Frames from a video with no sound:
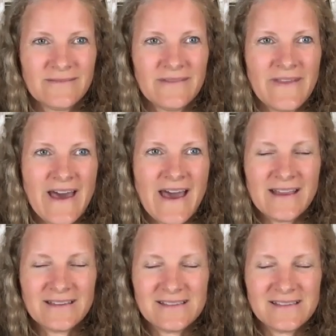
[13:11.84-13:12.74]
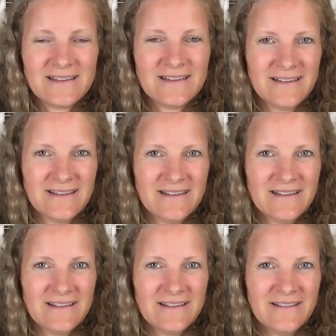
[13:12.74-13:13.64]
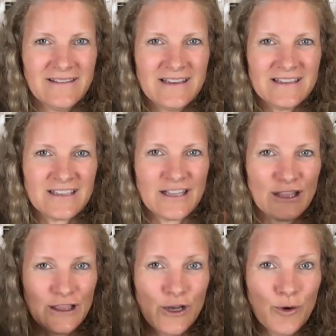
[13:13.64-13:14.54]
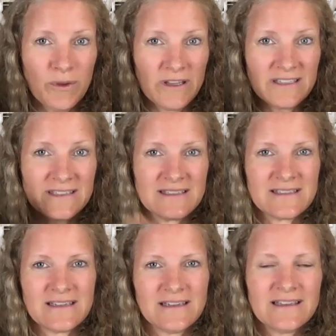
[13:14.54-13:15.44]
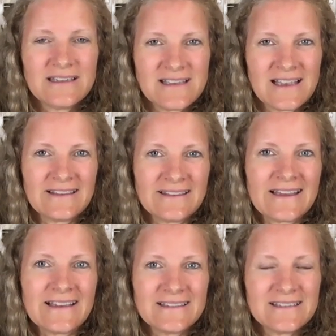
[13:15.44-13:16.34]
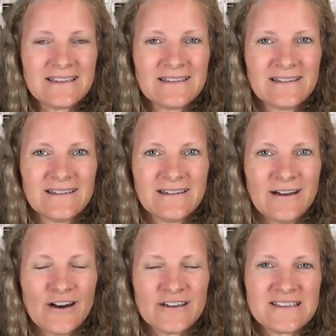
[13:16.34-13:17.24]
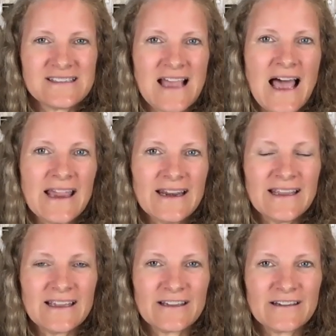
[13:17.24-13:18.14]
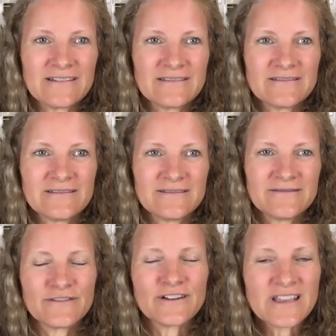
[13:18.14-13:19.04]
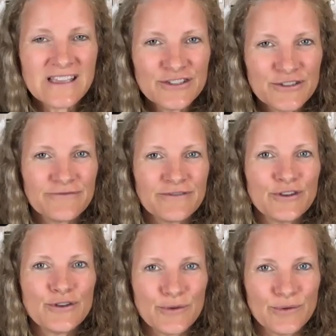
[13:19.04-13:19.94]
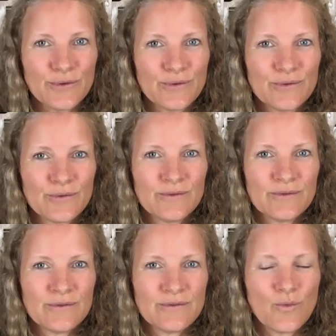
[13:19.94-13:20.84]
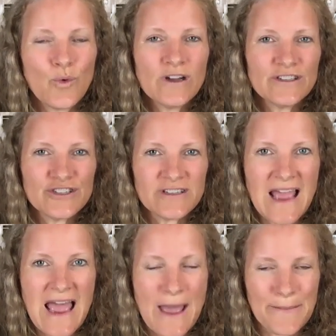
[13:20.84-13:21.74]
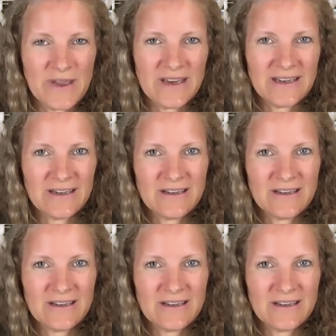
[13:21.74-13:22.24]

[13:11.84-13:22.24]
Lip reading: that these globalists, these elite, are deciding for each of you what should happen